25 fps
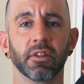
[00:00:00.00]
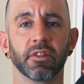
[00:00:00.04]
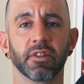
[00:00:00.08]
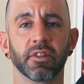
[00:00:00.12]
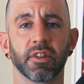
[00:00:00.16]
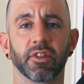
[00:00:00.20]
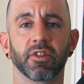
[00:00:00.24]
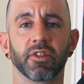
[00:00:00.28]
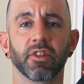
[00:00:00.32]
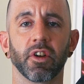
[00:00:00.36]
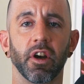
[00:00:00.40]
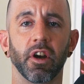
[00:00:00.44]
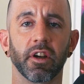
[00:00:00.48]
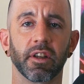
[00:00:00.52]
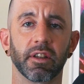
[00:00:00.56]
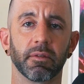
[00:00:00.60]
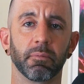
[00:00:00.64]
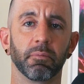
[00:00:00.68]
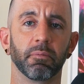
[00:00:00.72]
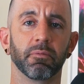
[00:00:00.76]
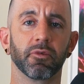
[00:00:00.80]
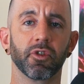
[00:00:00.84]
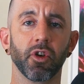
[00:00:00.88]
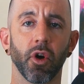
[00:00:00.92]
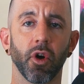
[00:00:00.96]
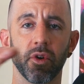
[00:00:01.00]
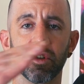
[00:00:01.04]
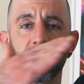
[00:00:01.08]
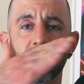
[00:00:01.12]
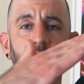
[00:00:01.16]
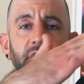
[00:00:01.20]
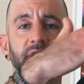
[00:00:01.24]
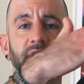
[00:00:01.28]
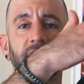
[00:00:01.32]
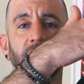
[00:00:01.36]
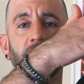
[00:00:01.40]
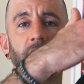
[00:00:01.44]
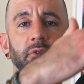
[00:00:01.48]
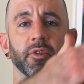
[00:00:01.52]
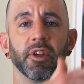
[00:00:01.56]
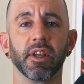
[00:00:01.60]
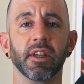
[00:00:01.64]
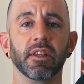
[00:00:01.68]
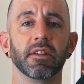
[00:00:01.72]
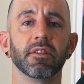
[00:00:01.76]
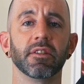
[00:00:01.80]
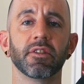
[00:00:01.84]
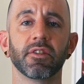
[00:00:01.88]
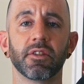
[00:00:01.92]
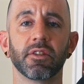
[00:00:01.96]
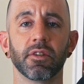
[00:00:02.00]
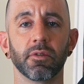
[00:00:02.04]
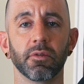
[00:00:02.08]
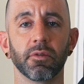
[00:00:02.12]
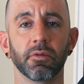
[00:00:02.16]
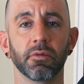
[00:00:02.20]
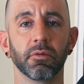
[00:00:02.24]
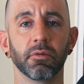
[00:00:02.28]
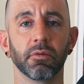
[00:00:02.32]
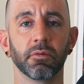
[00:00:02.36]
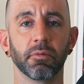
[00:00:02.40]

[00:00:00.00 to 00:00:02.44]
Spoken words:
to start growing yourself into